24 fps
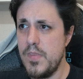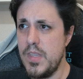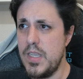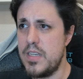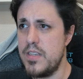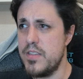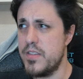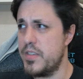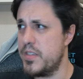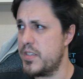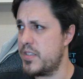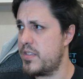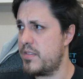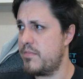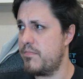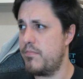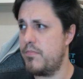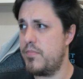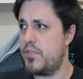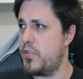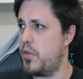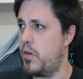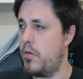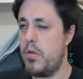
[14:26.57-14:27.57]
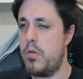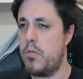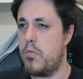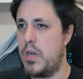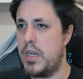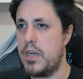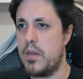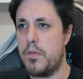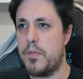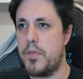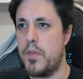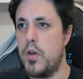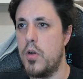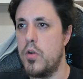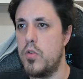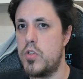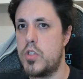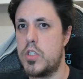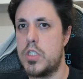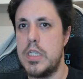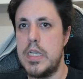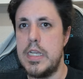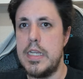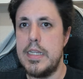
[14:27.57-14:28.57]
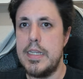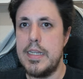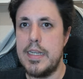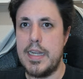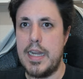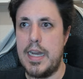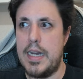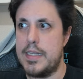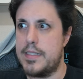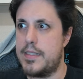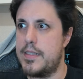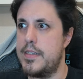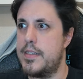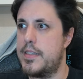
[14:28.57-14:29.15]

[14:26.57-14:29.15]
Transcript: just throwing one of those cards